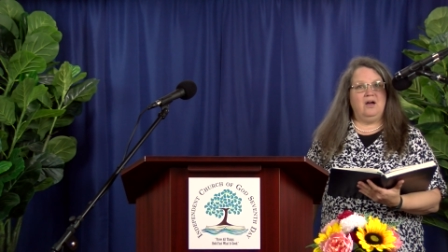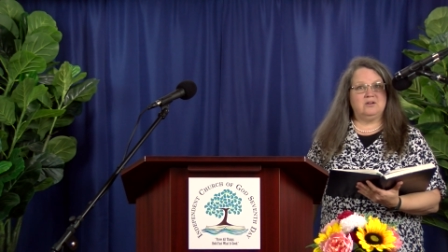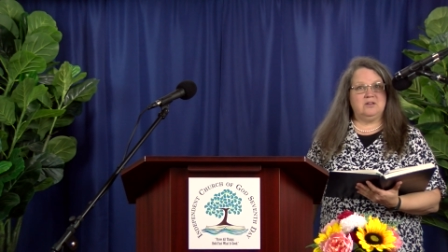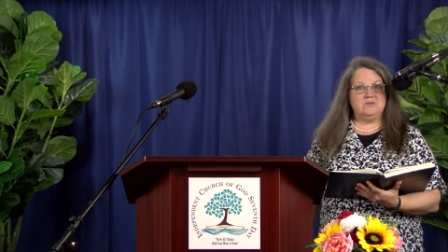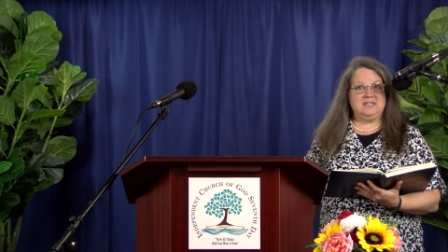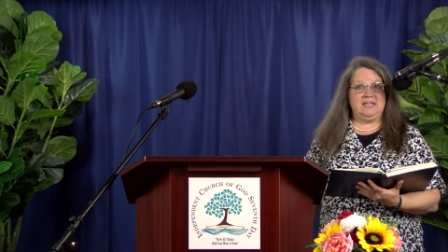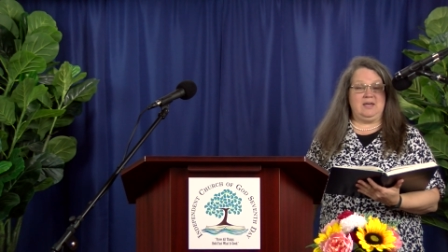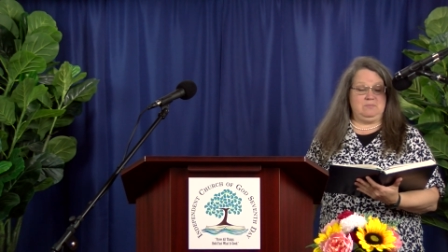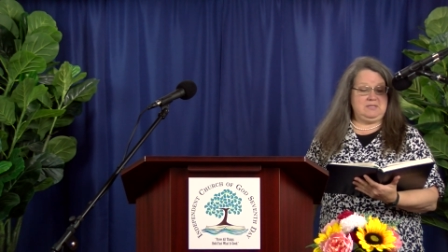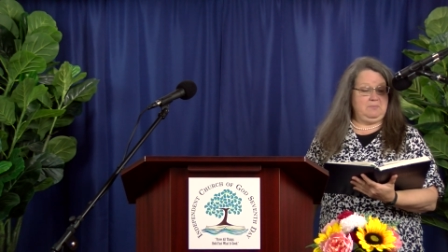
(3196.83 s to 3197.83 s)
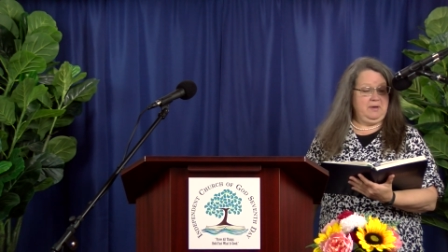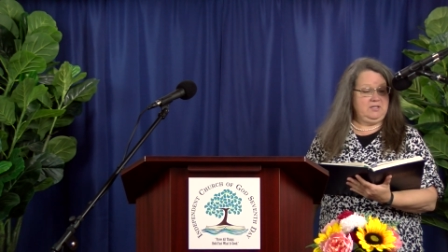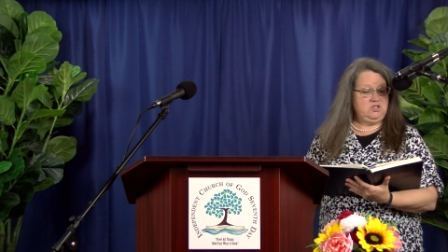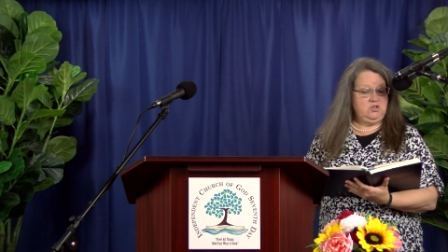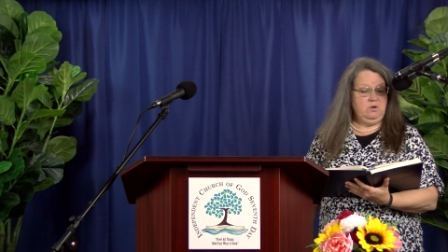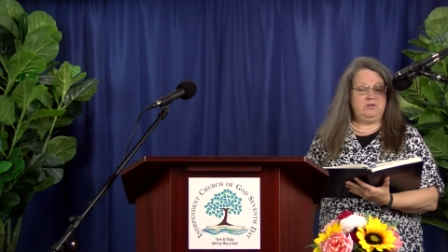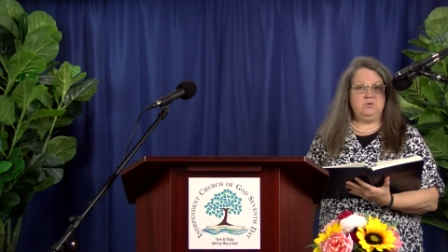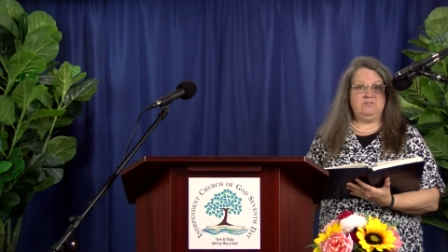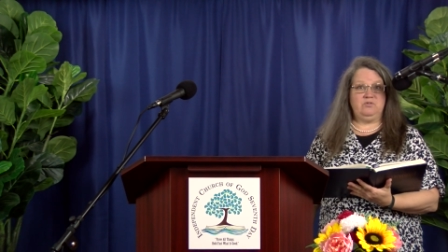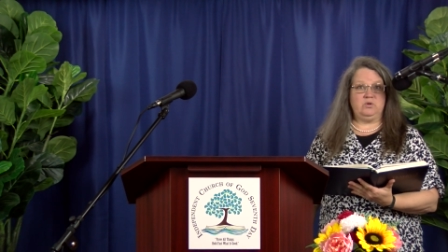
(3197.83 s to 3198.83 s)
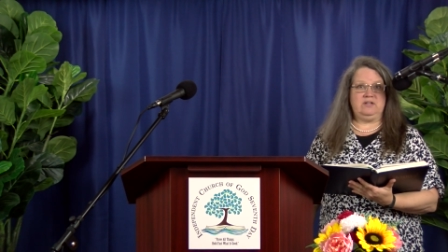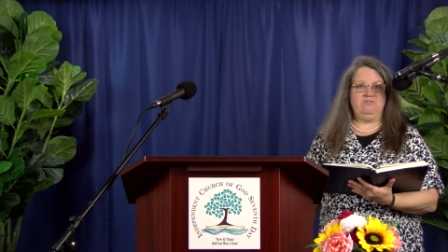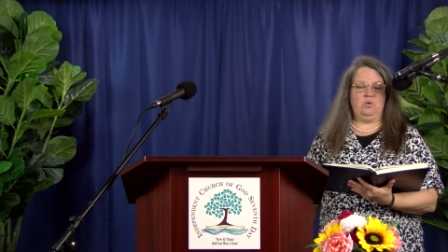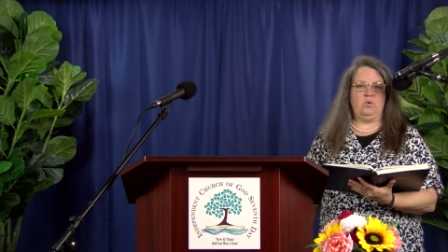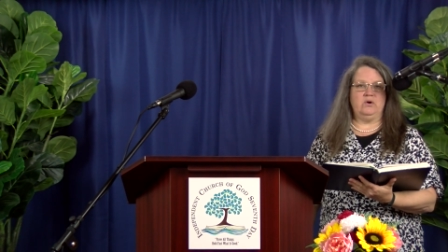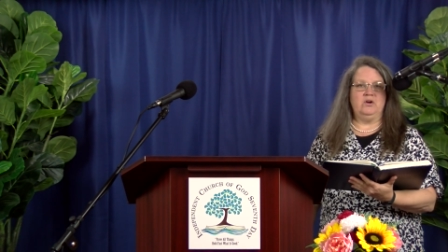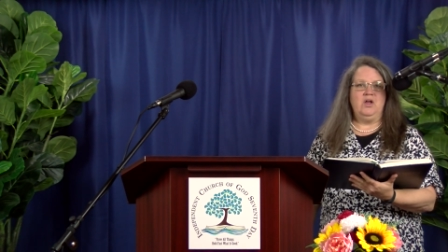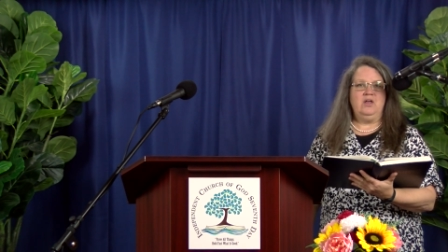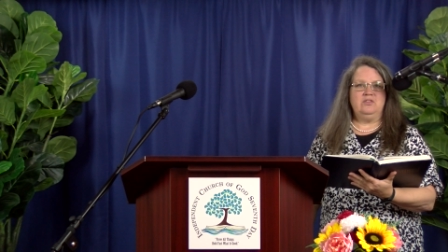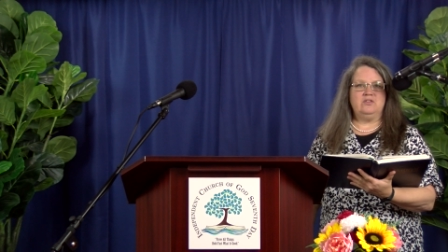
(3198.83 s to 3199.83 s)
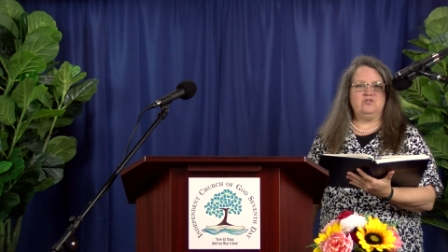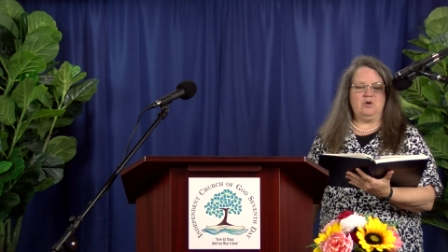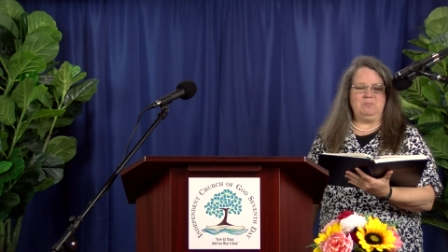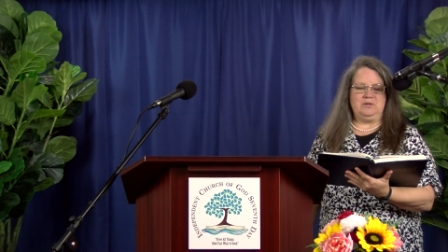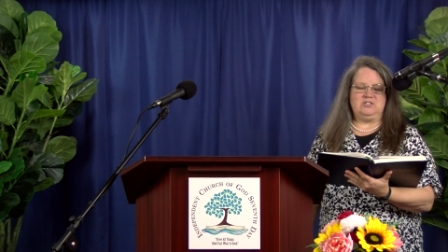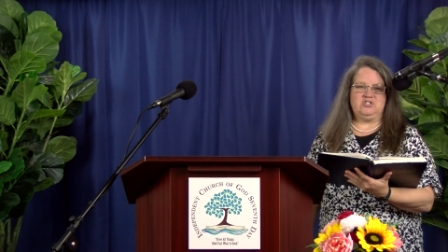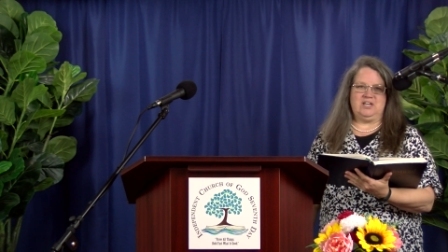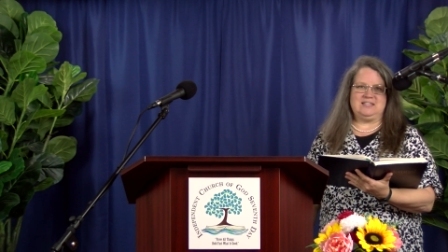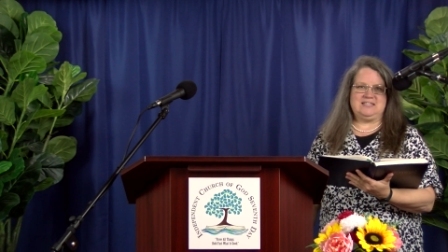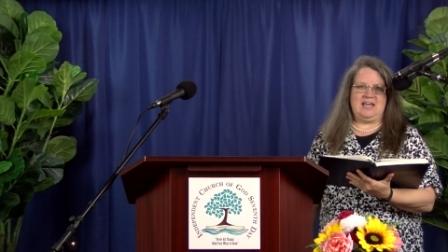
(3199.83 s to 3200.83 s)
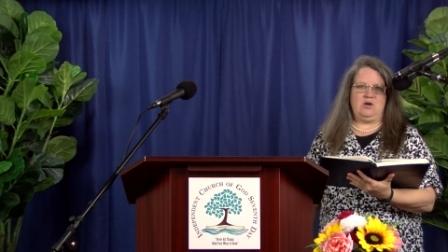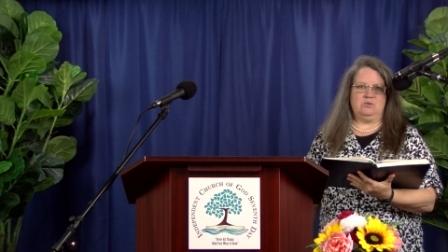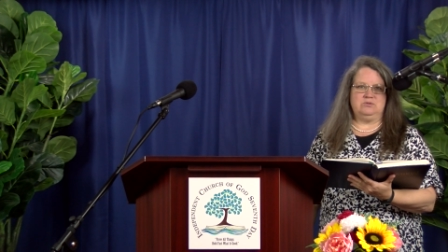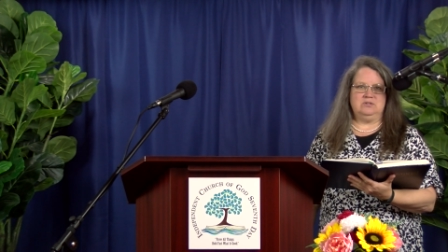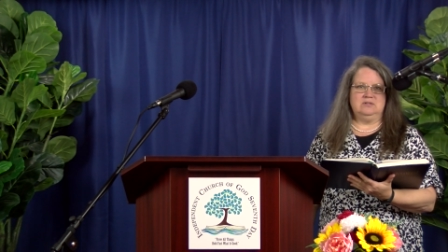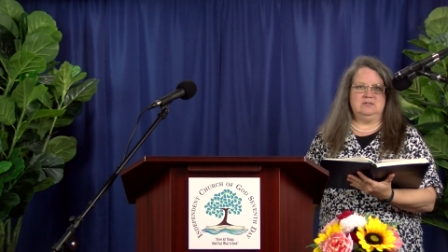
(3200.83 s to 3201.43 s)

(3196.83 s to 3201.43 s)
Our closing hymn is on page 244 The Trumpet Shall Sound.